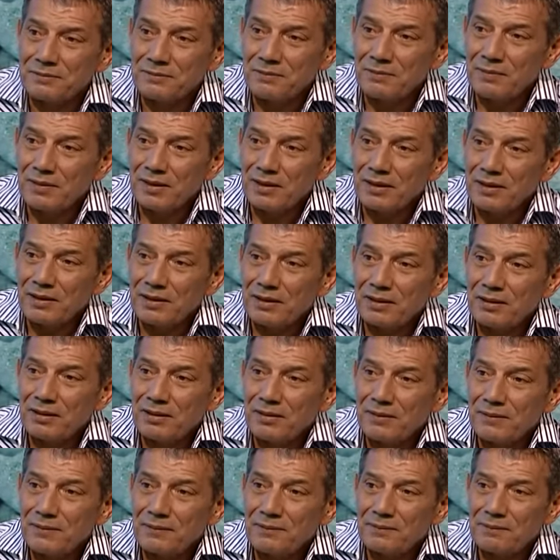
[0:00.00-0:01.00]
Yeah, he,
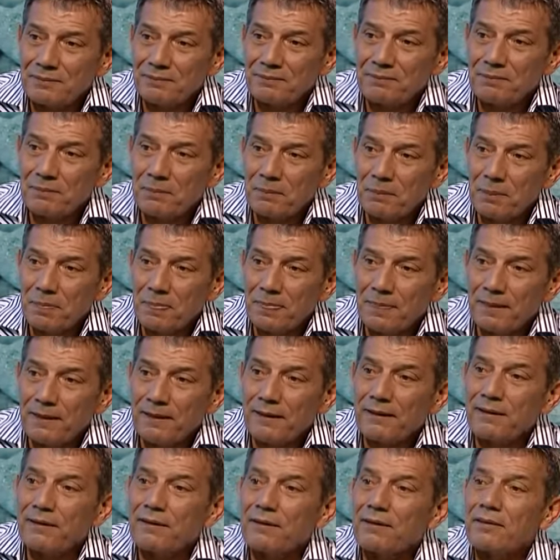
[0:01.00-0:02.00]
his name was Neil
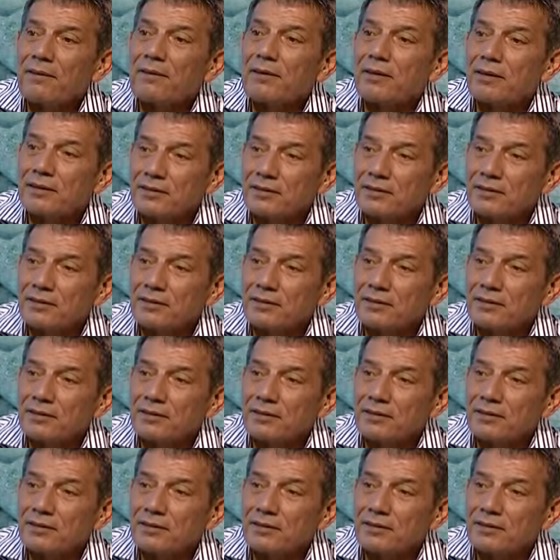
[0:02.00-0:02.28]
Ylivainio.